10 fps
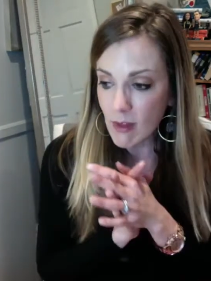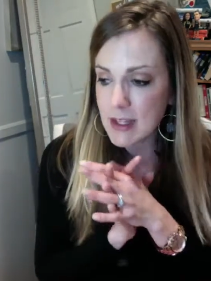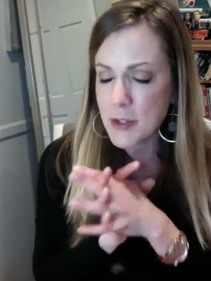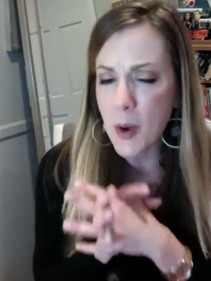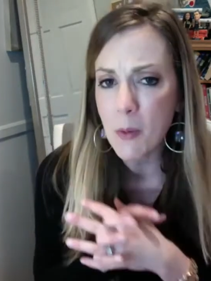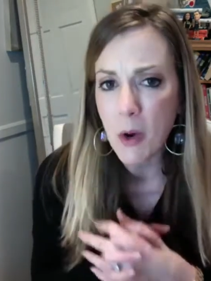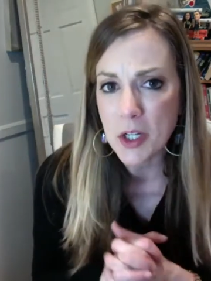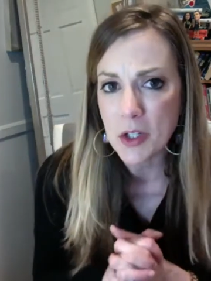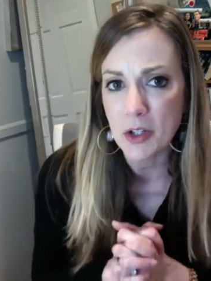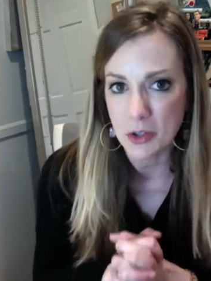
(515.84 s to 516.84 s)
And so I
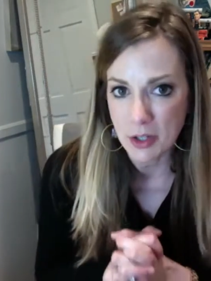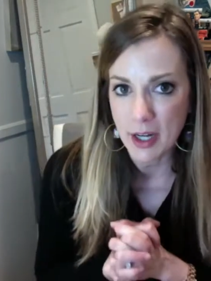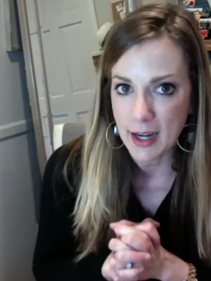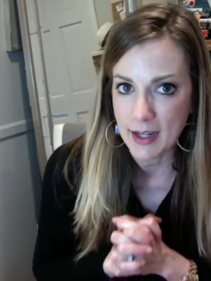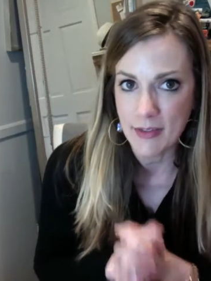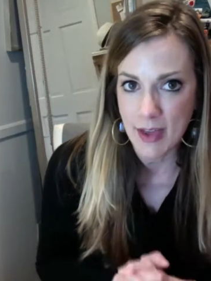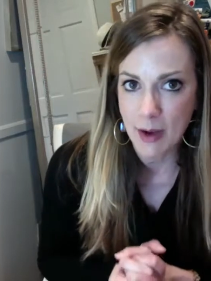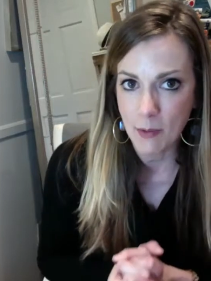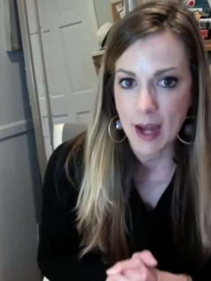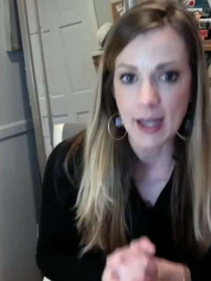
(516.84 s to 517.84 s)
want you to look at it
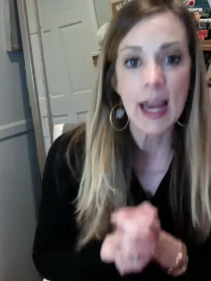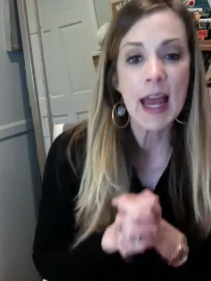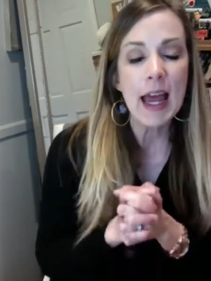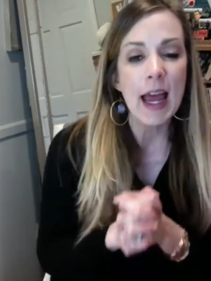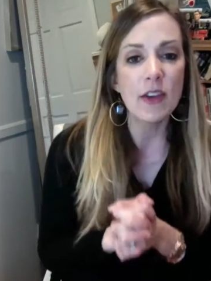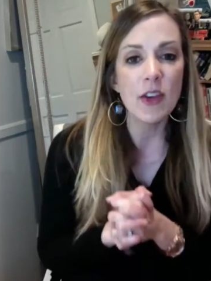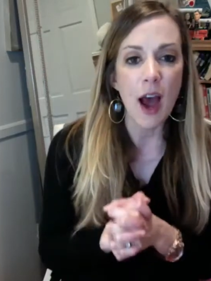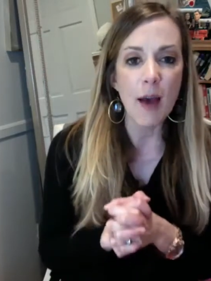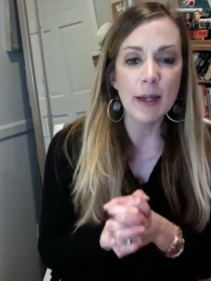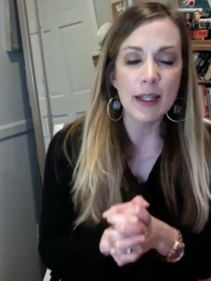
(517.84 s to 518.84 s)
that way and
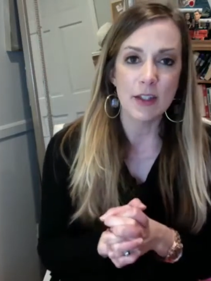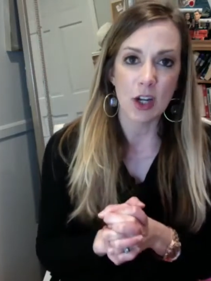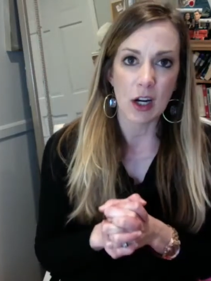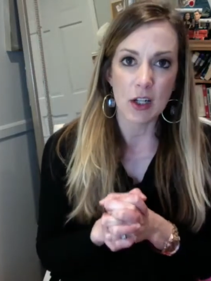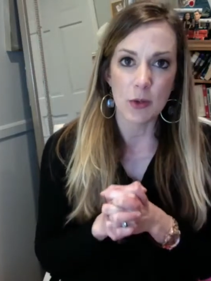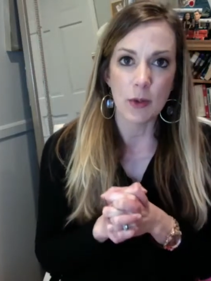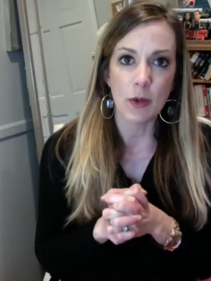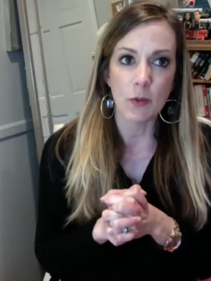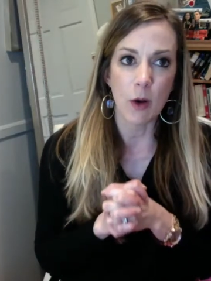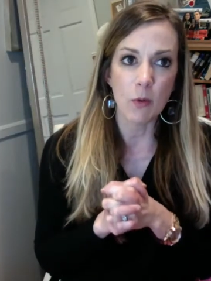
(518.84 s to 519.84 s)
not be discouraged when
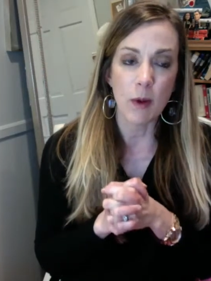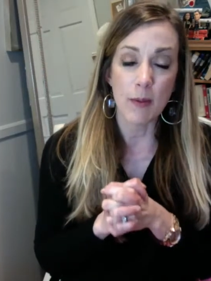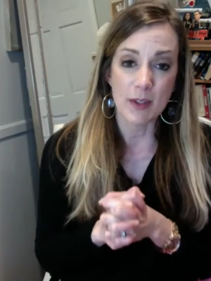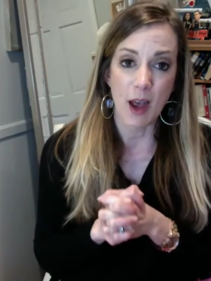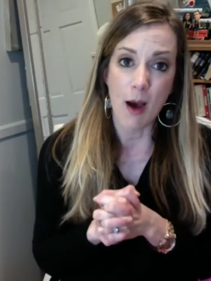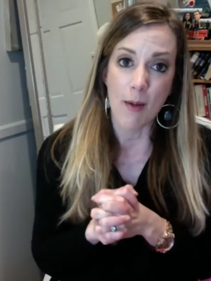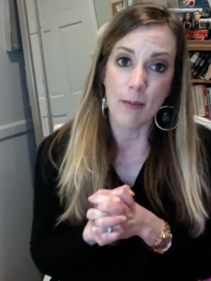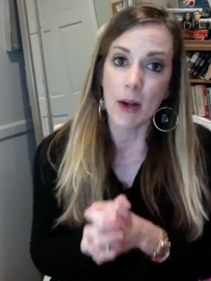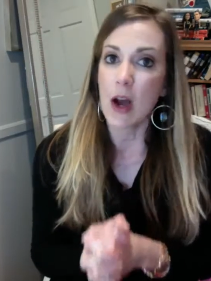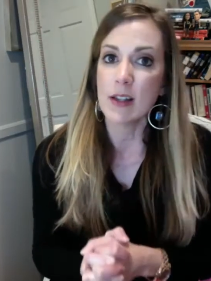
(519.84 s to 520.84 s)
the road bumps come,
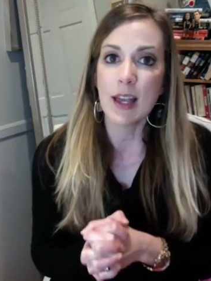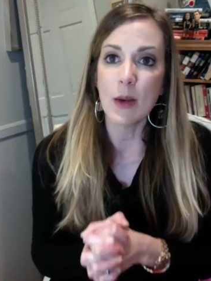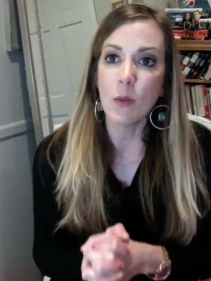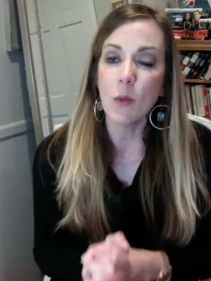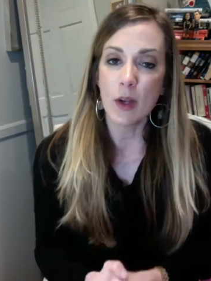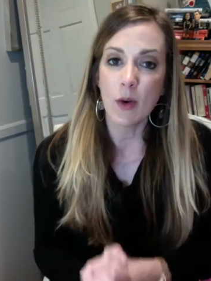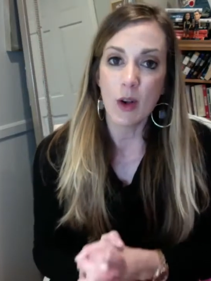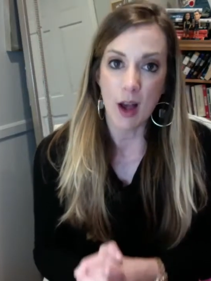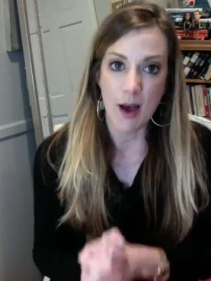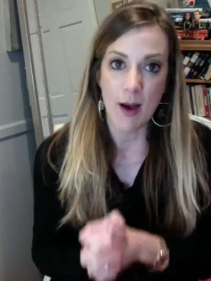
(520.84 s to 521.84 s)
because they will
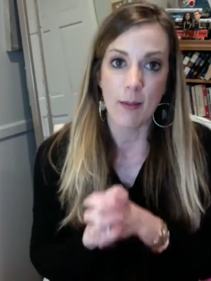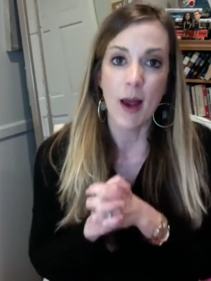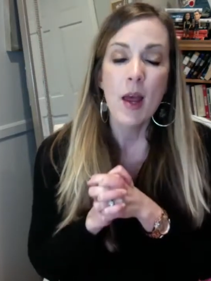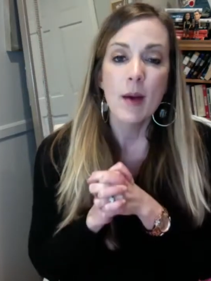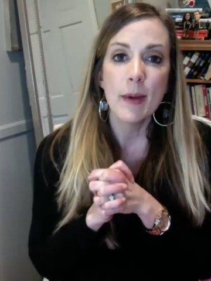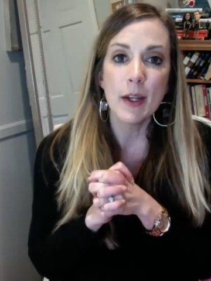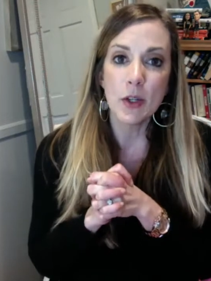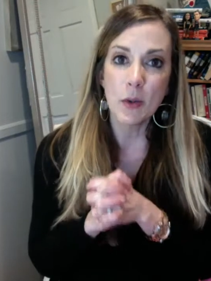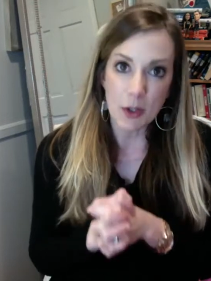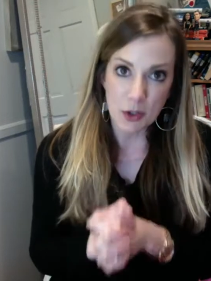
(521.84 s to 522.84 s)
come. But
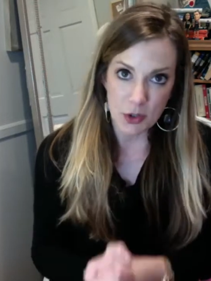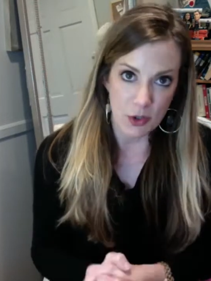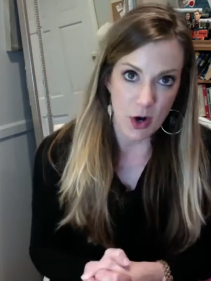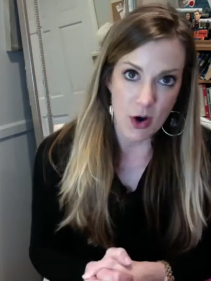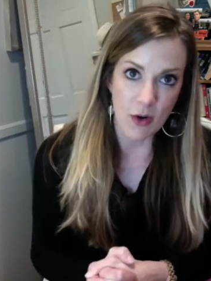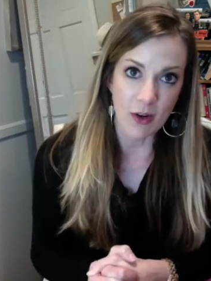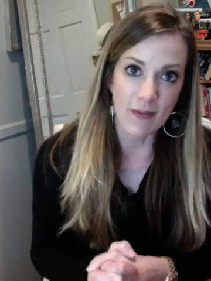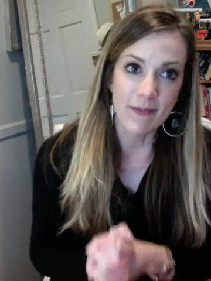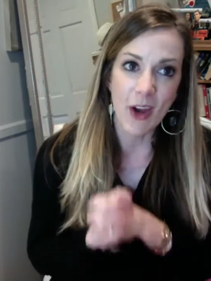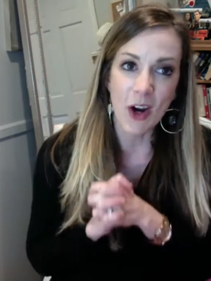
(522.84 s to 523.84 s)
you are strong.
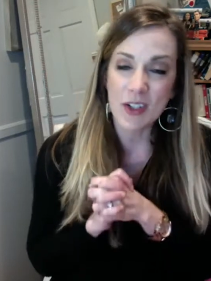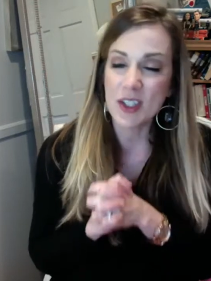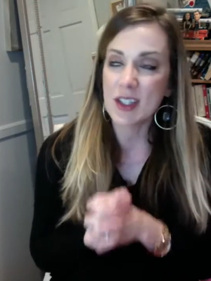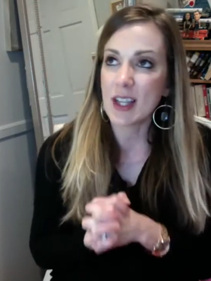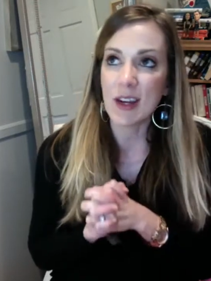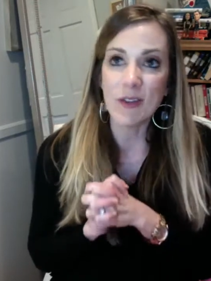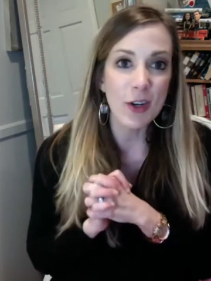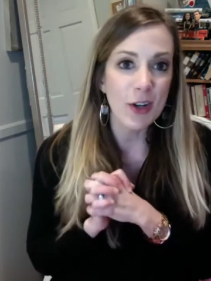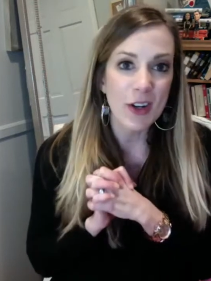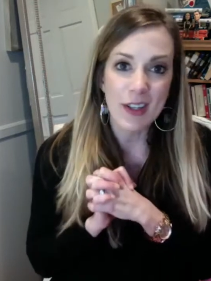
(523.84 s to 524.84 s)
Our
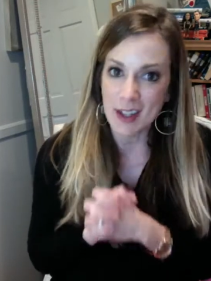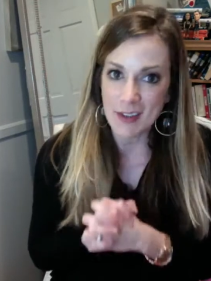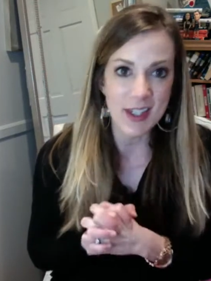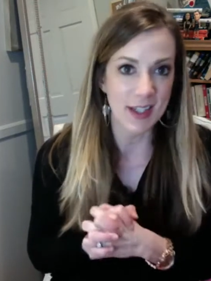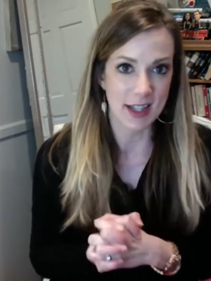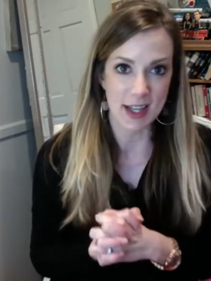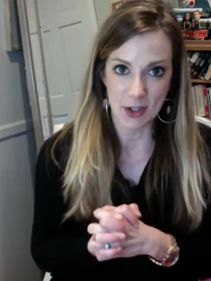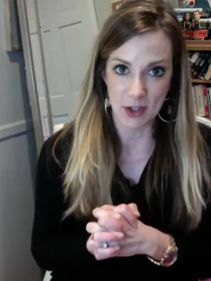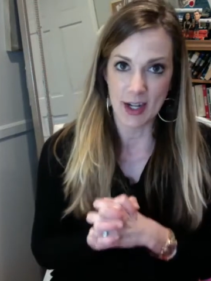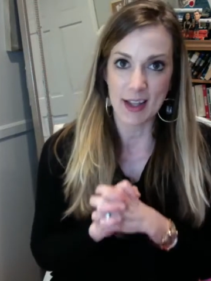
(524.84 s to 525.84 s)
Savior gives us that
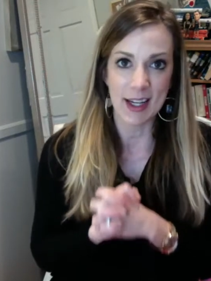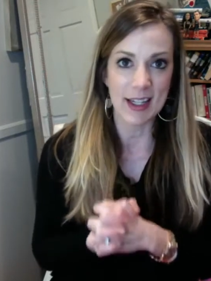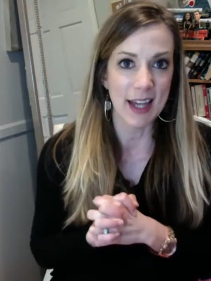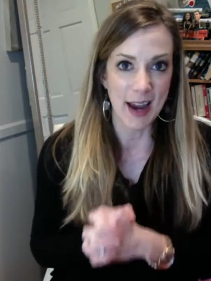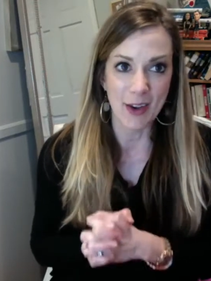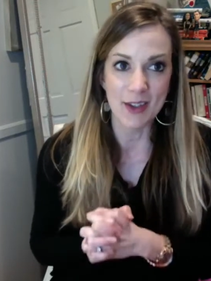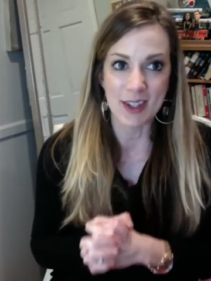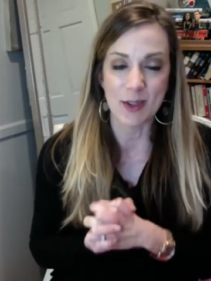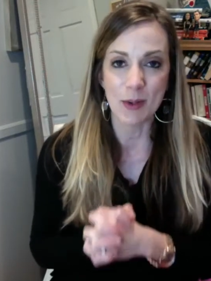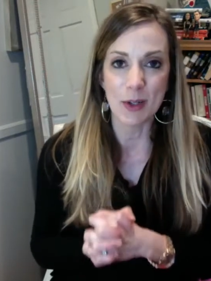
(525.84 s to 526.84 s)
strength. He tells
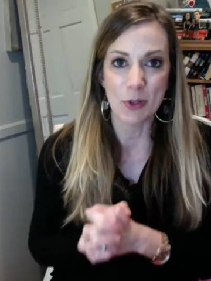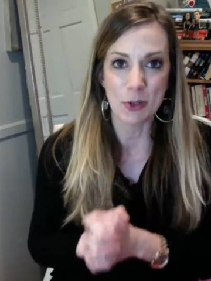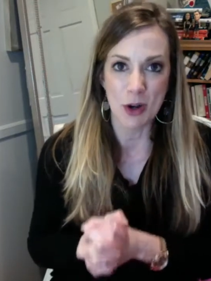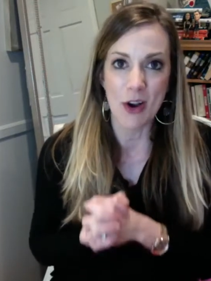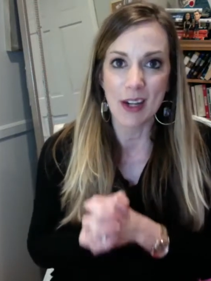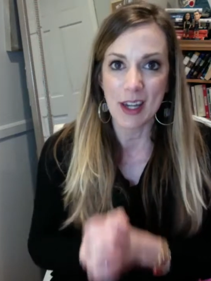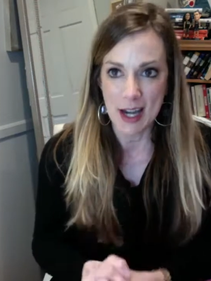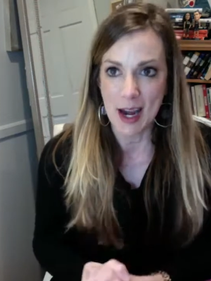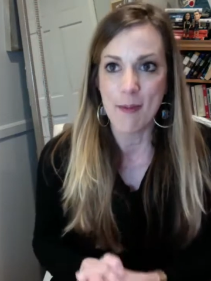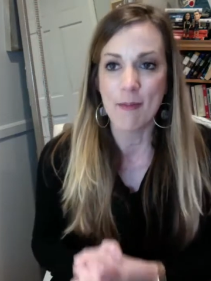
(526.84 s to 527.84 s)
us we are strong in
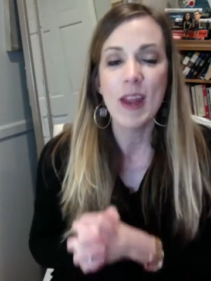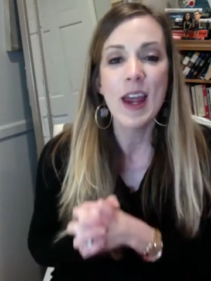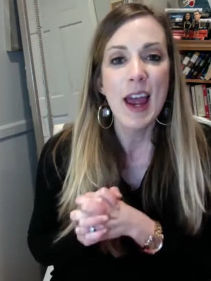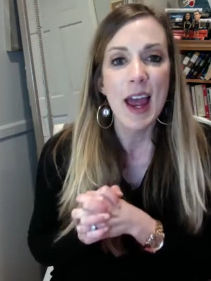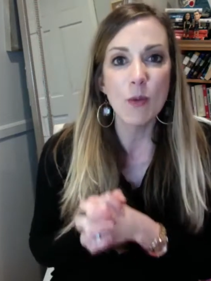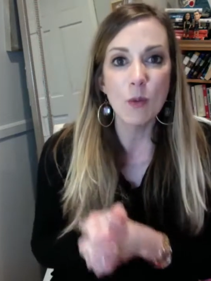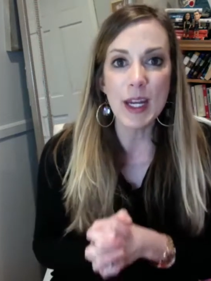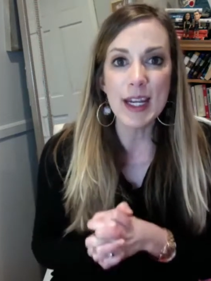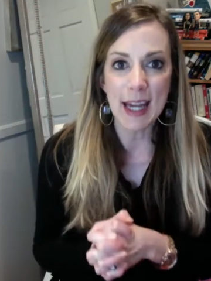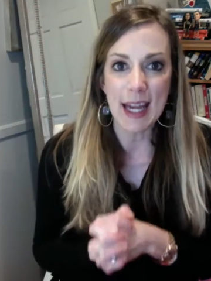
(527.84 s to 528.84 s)
Him and
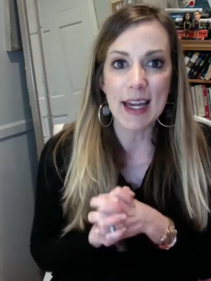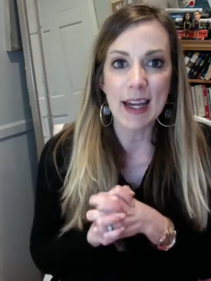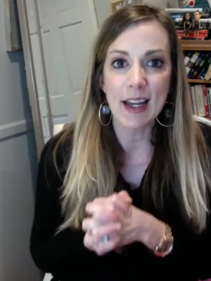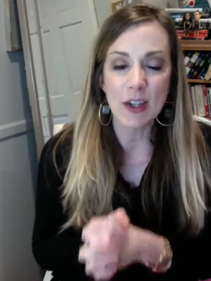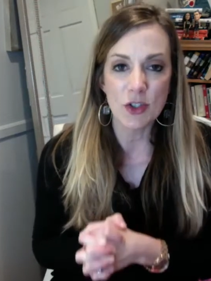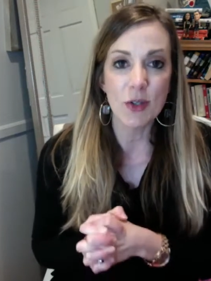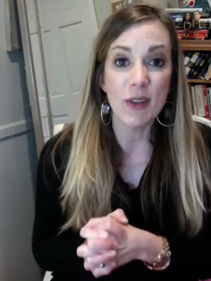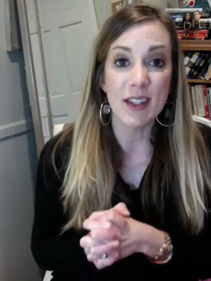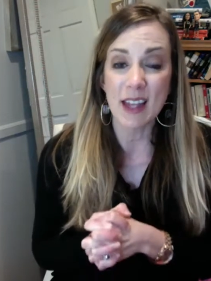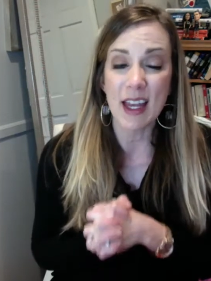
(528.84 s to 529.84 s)
we can do
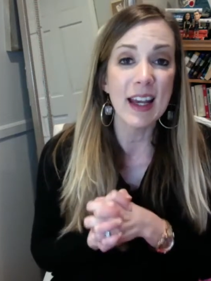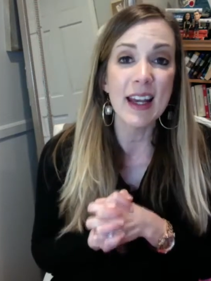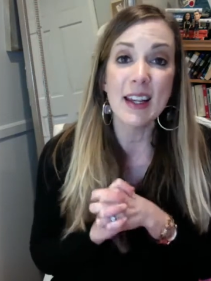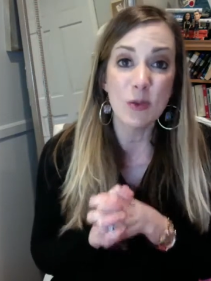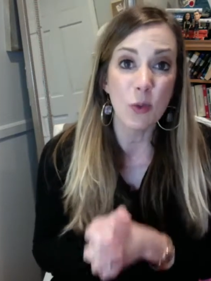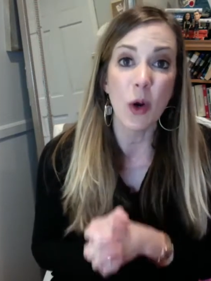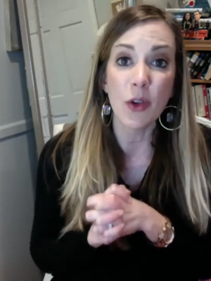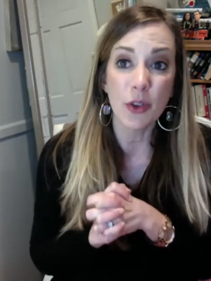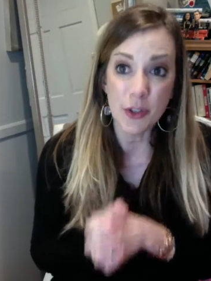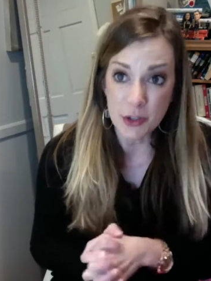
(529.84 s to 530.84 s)
this. And it is
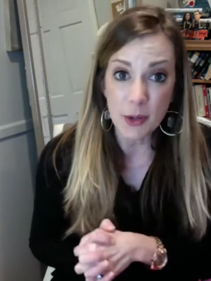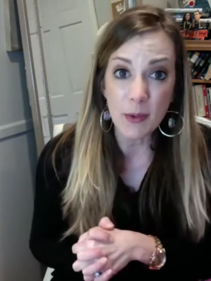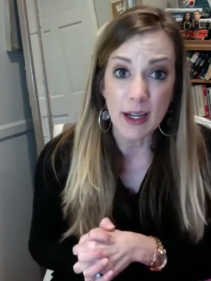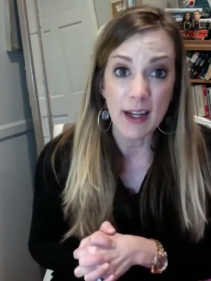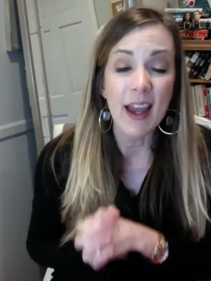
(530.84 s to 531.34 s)
worth doing.